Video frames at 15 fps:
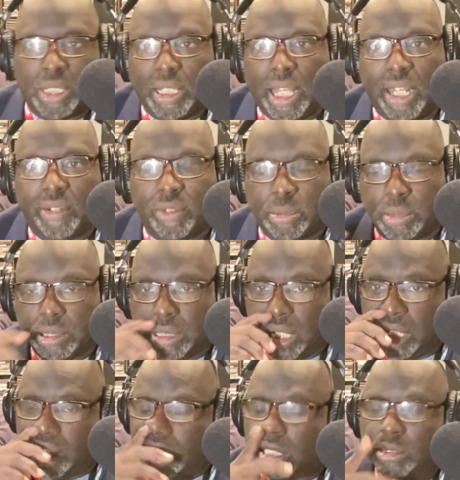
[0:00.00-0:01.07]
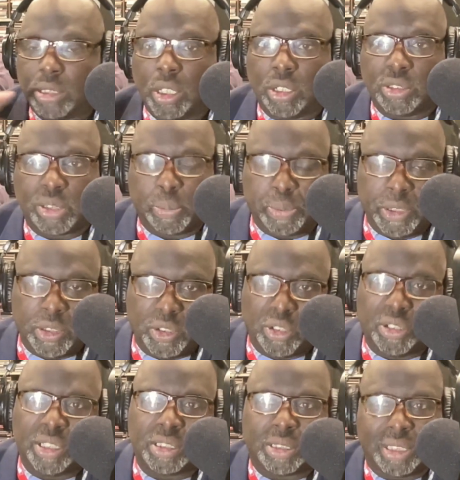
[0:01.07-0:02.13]
a lot of them are young
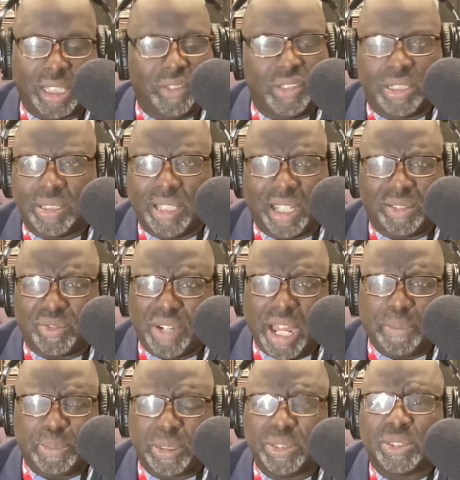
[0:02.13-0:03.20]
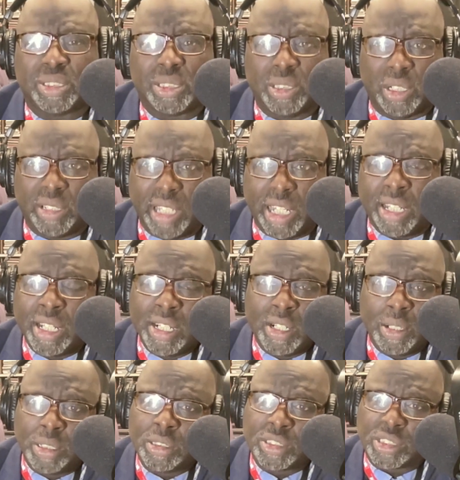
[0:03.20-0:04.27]
entrepreneurs, even like rappers. You know, they
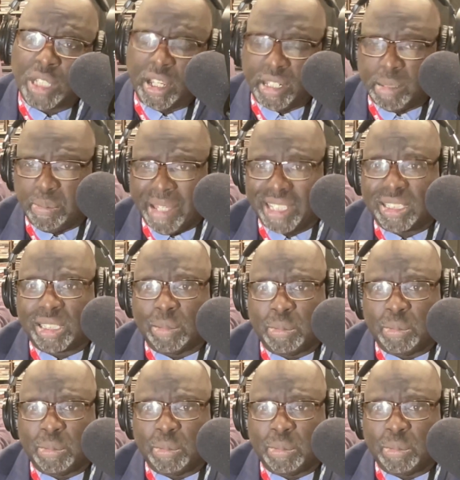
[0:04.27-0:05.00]
starting to make some